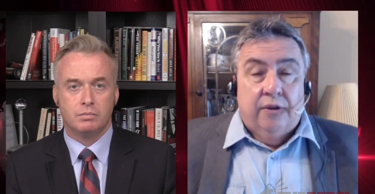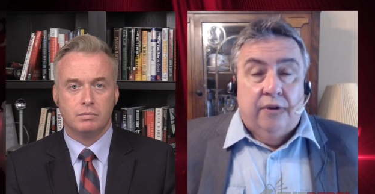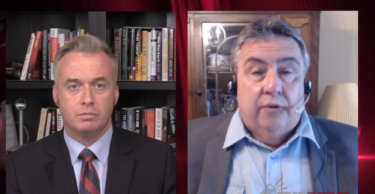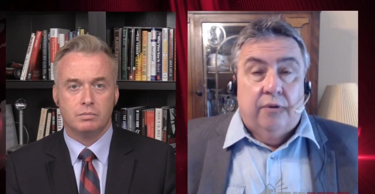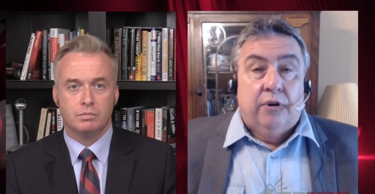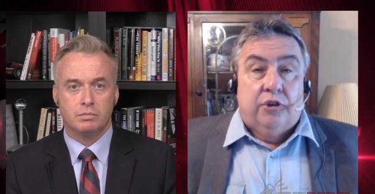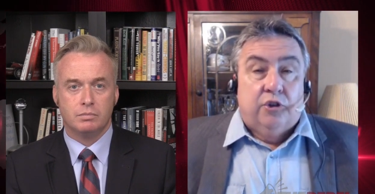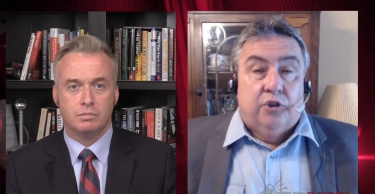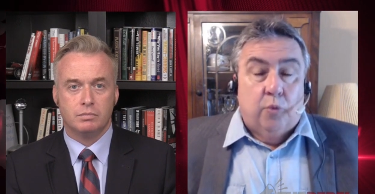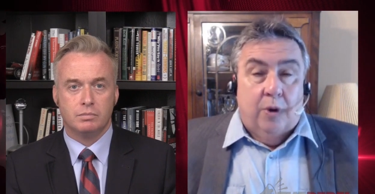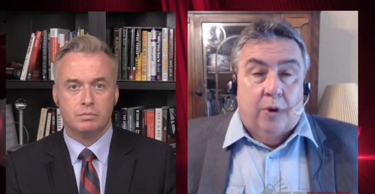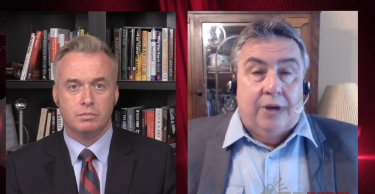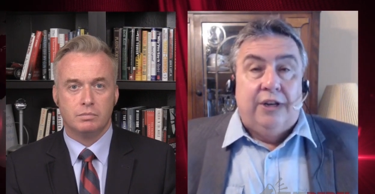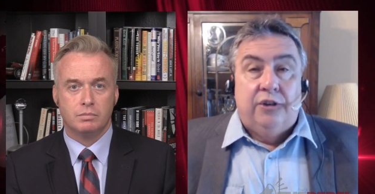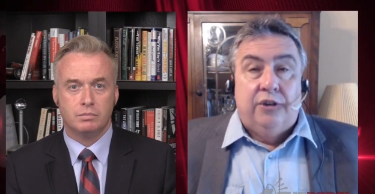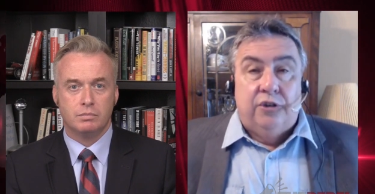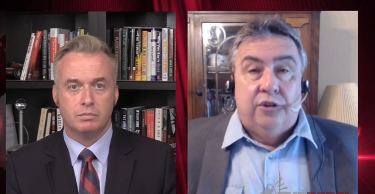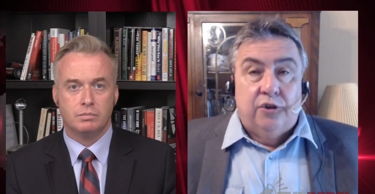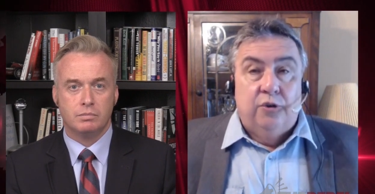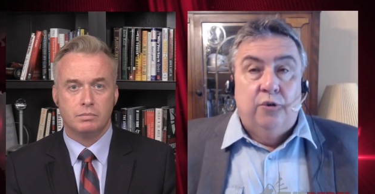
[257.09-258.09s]
Speaker 1: They're a
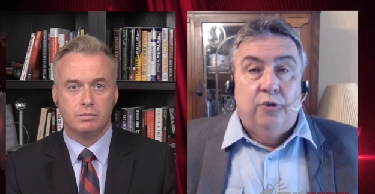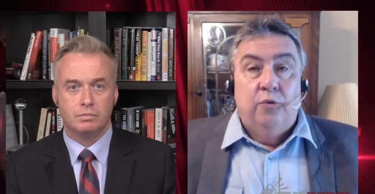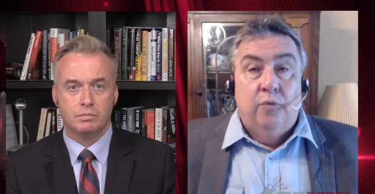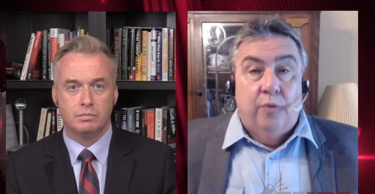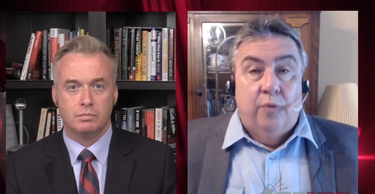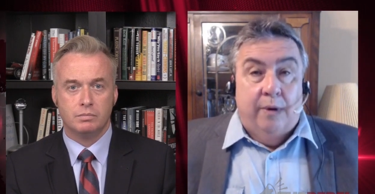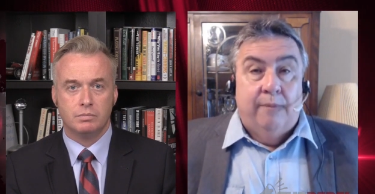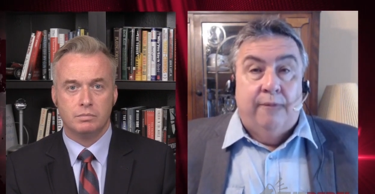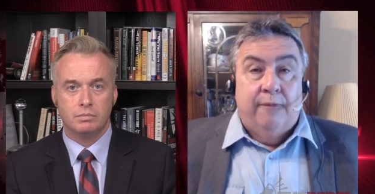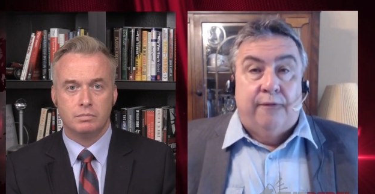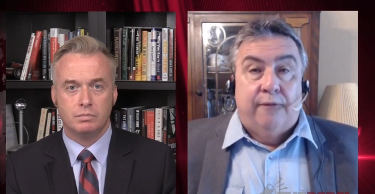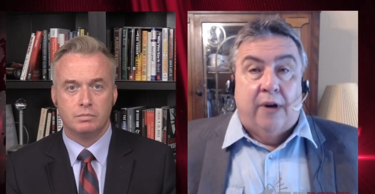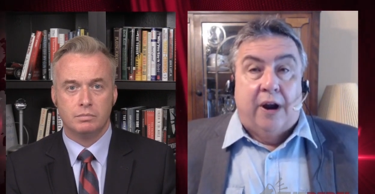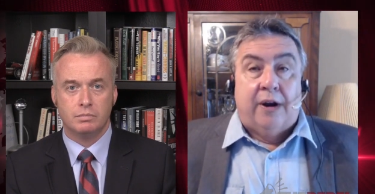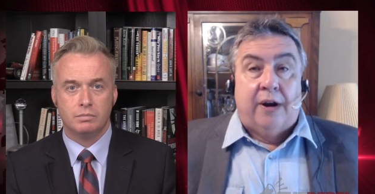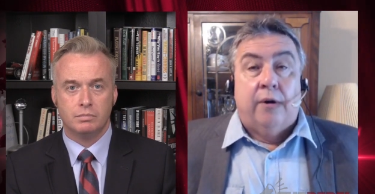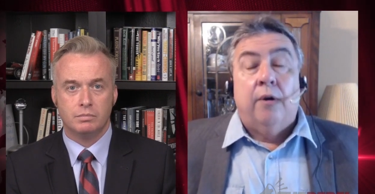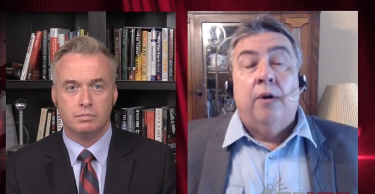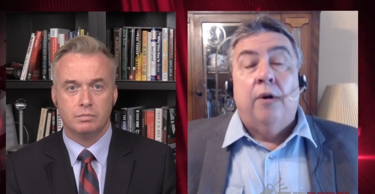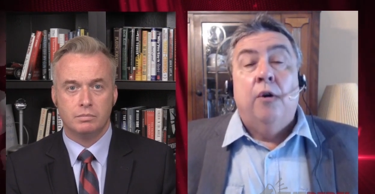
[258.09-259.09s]
22
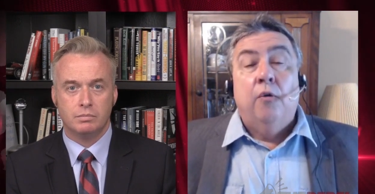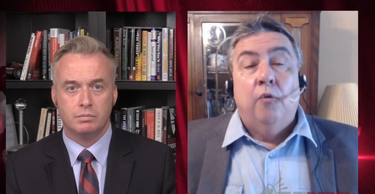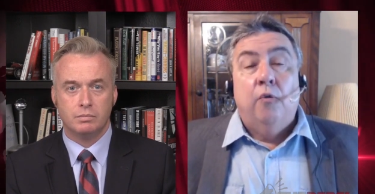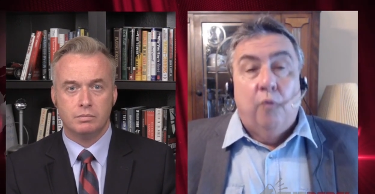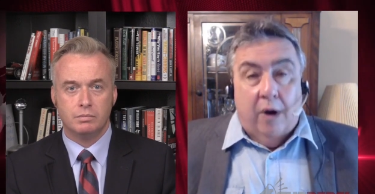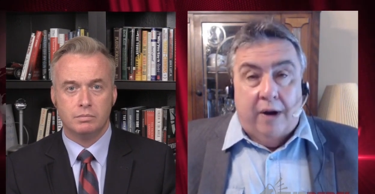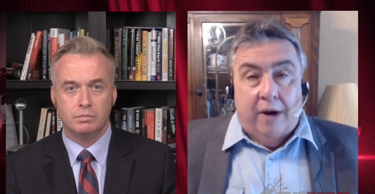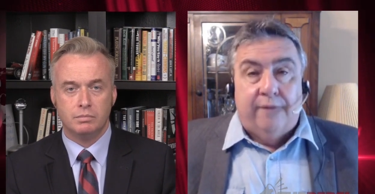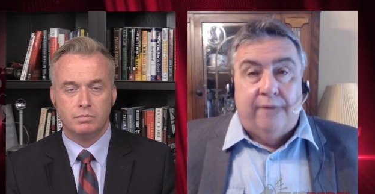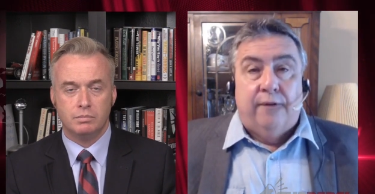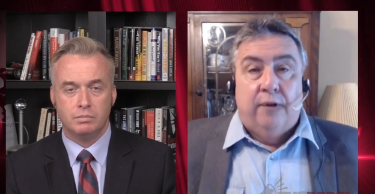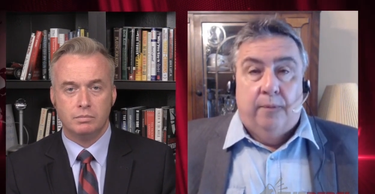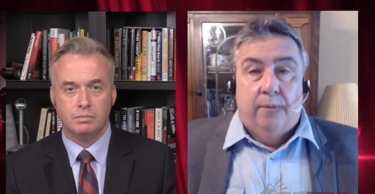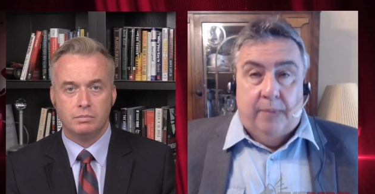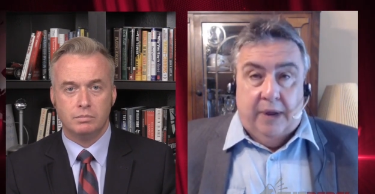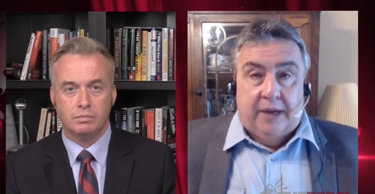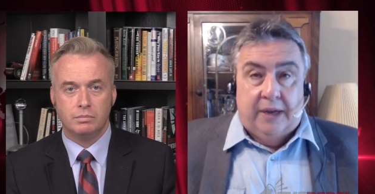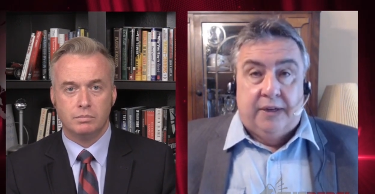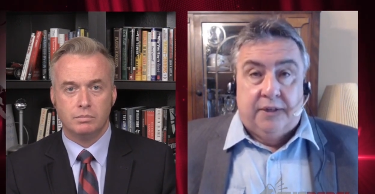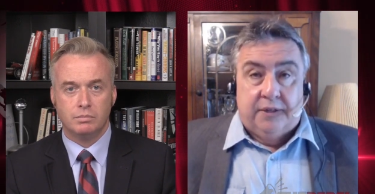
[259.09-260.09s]
rimfire rifle
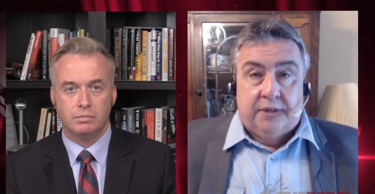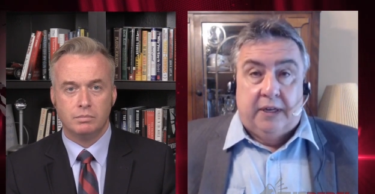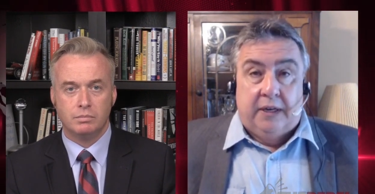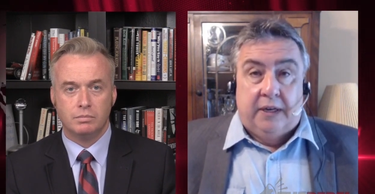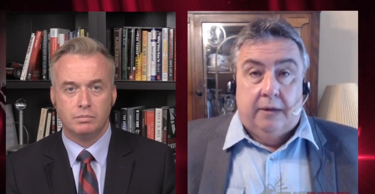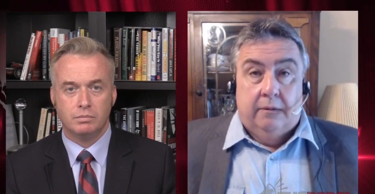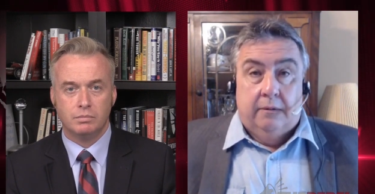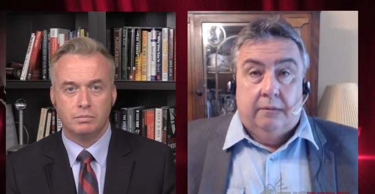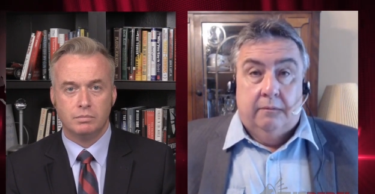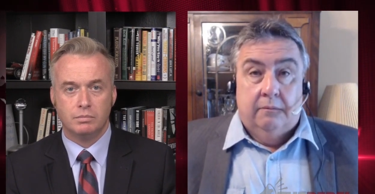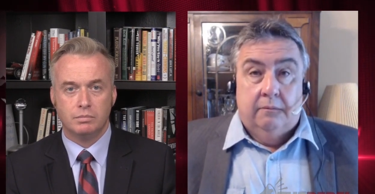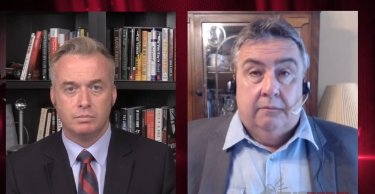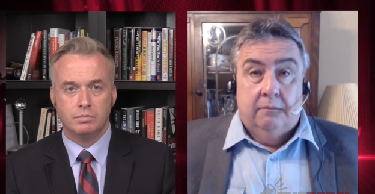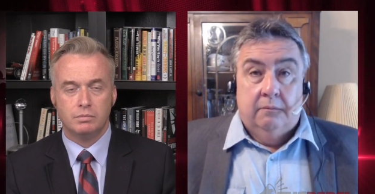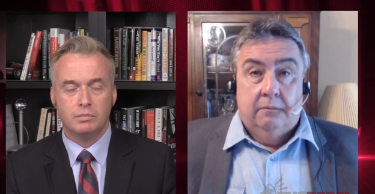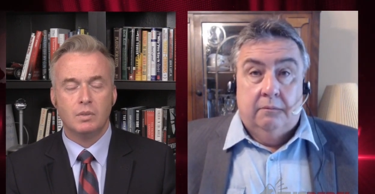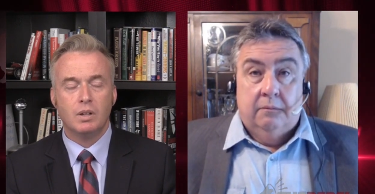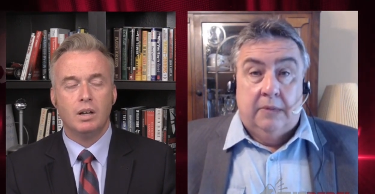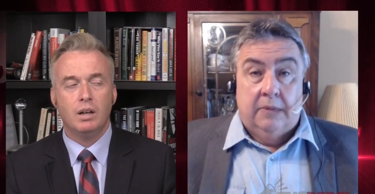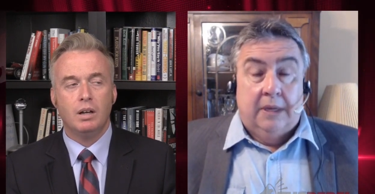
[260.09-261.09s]
magazine.
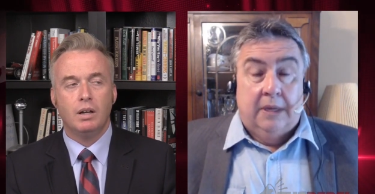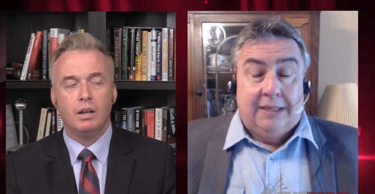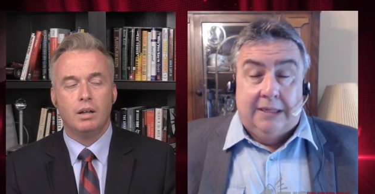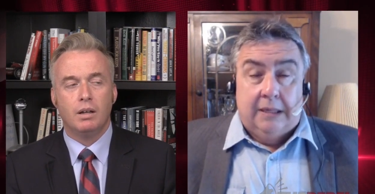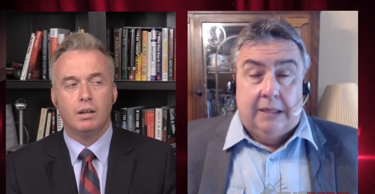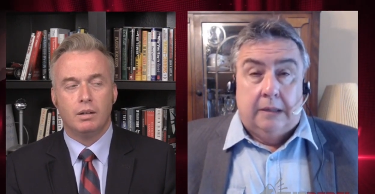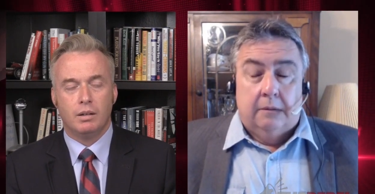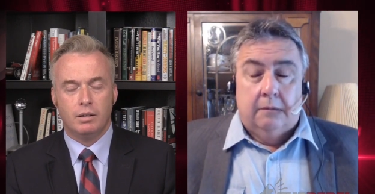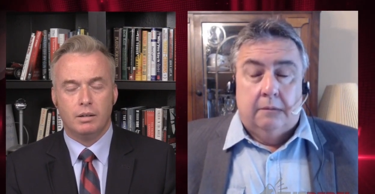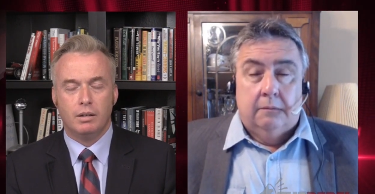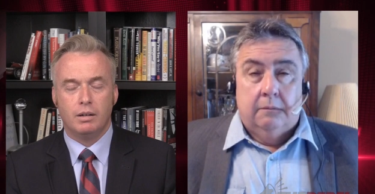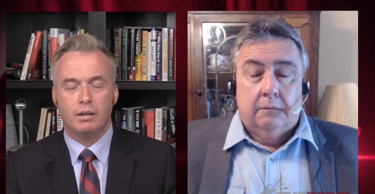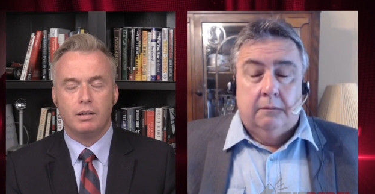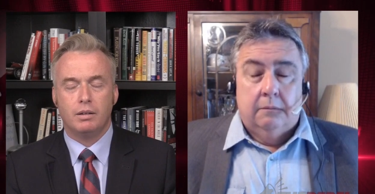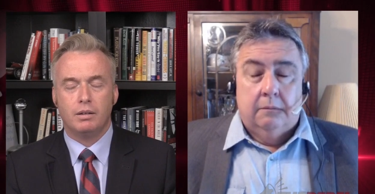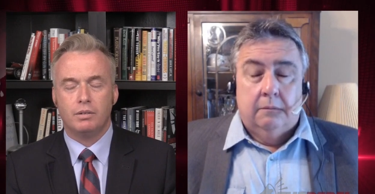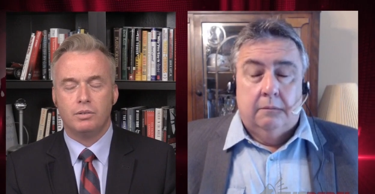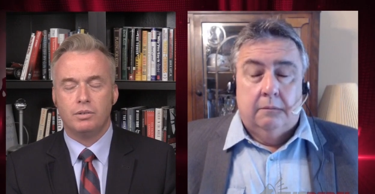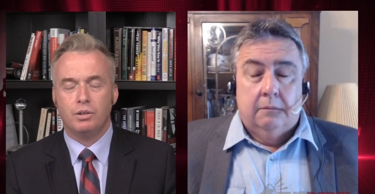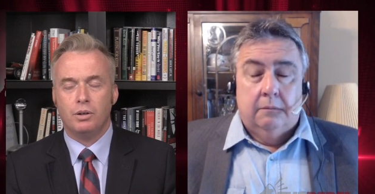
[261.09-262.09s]
That's it.
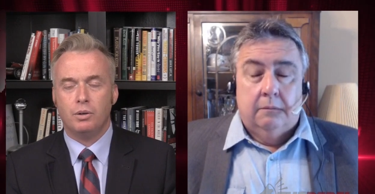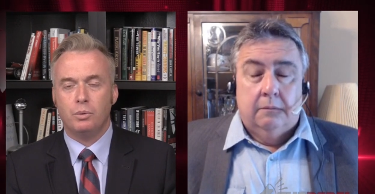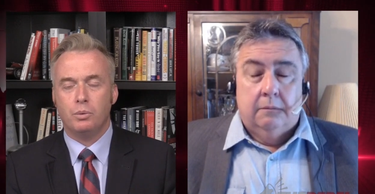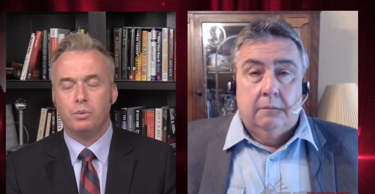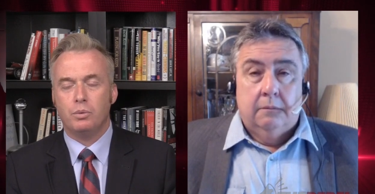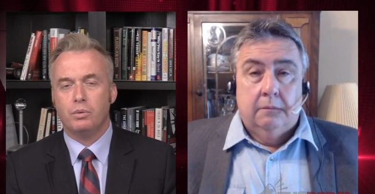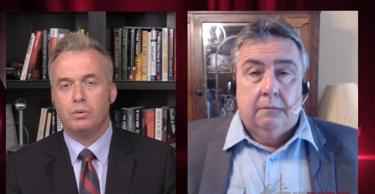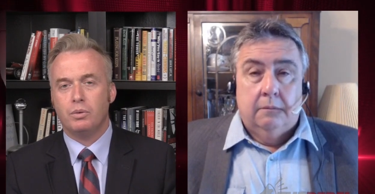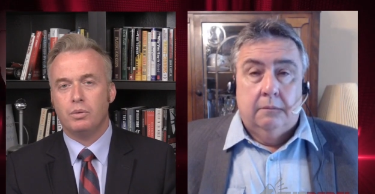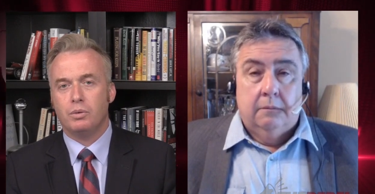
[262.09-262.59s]
Speaker 2: So